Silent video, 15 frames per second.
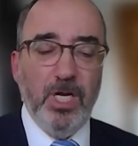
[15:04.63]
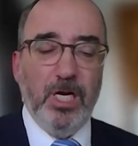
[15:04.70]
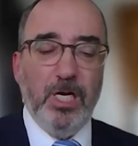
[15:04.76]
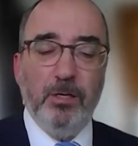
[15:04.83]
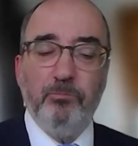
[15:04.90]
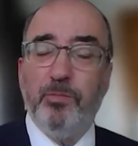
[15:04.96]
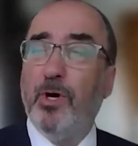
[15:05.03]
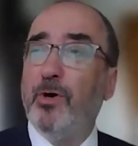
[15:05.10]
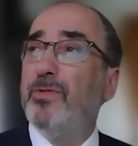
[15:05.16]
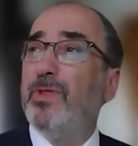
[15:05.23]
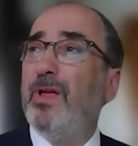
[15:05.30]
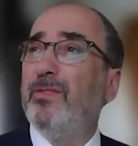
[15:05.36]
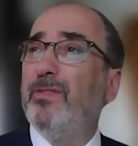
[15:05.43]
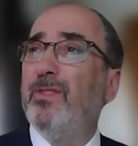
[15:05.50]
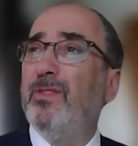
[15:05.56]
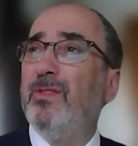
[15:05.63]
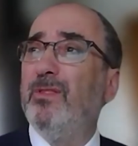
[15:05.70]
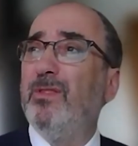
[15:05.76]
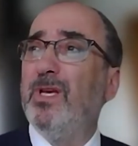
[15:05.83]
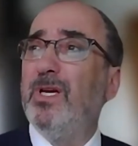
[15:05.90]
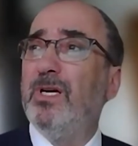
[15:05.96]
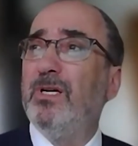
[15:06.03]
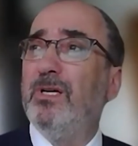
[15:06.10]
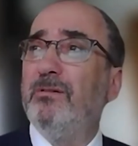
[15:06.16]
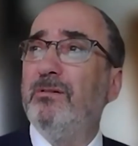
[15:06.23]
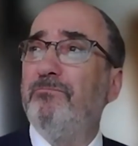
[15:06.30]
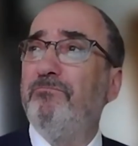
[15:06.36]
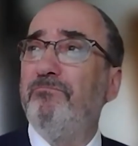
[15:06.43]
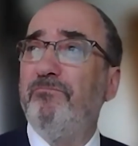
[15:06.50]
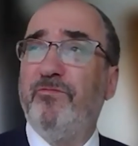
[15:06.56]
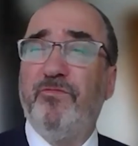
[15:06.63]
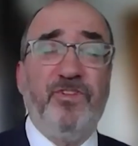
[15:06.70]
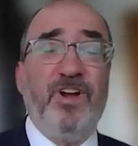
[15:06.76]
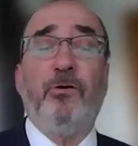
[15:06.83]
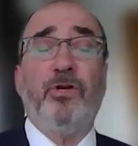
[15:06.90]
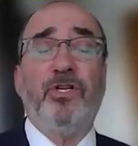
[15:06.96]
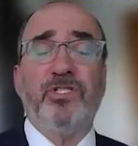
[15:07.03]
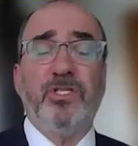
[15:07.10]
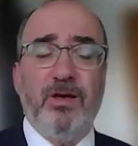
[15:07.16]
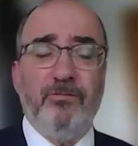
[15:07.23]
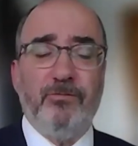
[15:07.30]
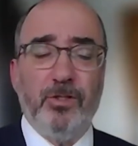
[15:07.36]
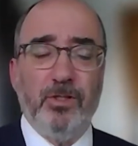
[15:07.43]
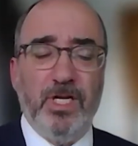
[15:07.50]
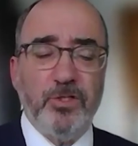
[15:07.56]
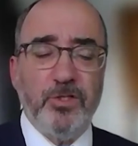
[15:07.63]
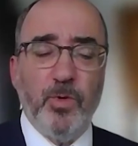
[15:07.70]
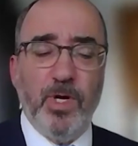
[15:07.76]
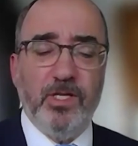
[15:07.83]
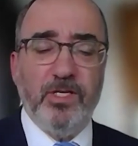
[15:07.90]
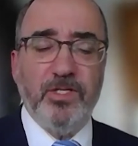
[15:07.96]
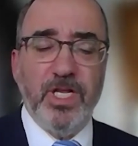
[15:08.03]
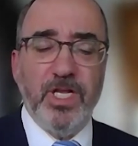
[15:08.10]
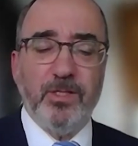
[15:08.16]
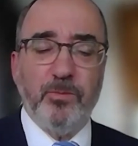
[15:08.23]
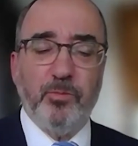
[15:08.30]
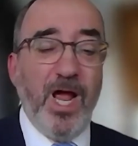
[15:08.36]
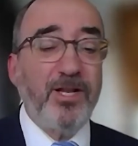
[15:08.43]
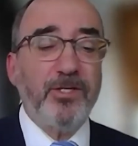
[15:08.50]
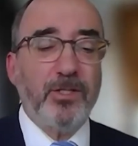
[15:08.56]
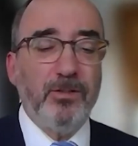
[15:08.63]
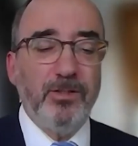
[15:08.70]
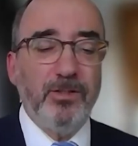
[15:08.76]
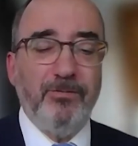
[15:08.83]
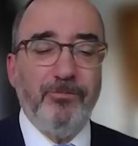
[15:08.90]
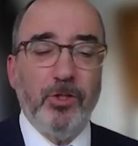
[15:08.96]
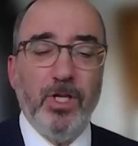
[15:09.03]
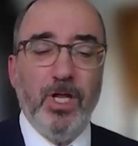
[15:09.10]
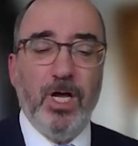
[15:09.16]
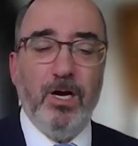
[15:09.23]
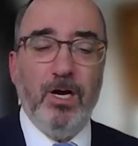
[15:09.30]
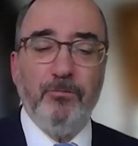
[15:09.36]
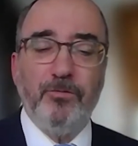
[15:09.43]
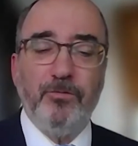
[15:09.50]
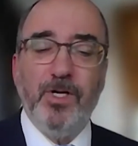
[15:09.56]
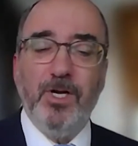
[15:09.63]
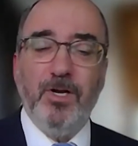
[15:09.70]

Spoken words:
both at the fairness level as well as at the practical level of